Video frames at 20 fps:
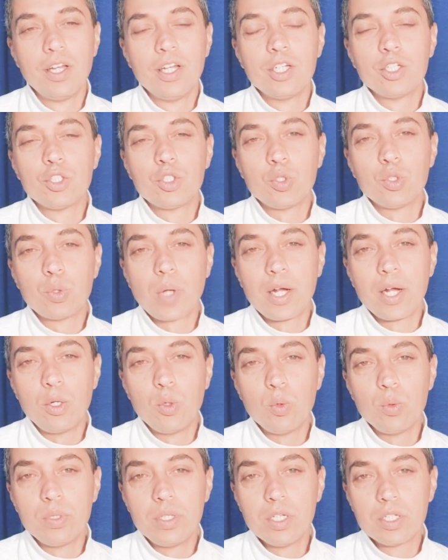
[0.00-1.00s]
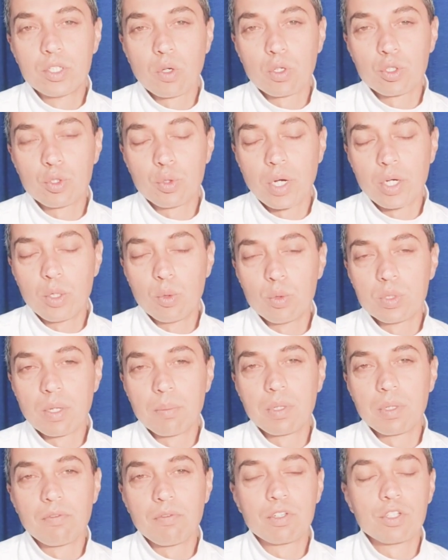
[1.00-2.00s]
Should I do this, or should I do
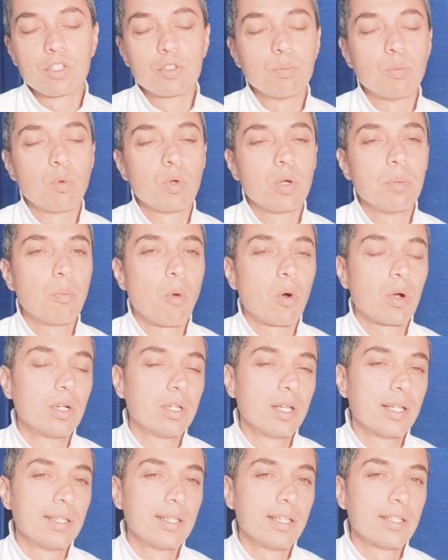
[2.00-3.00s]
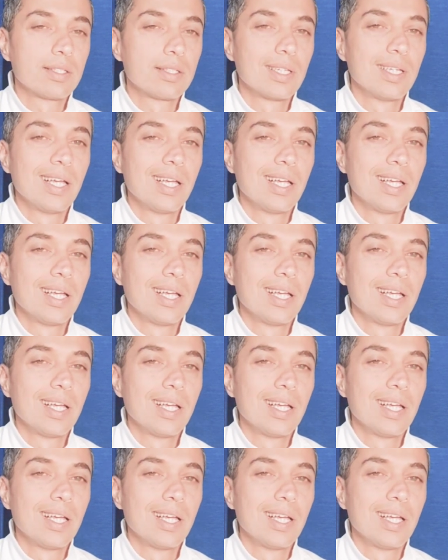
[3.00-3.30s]
something which is more important than this?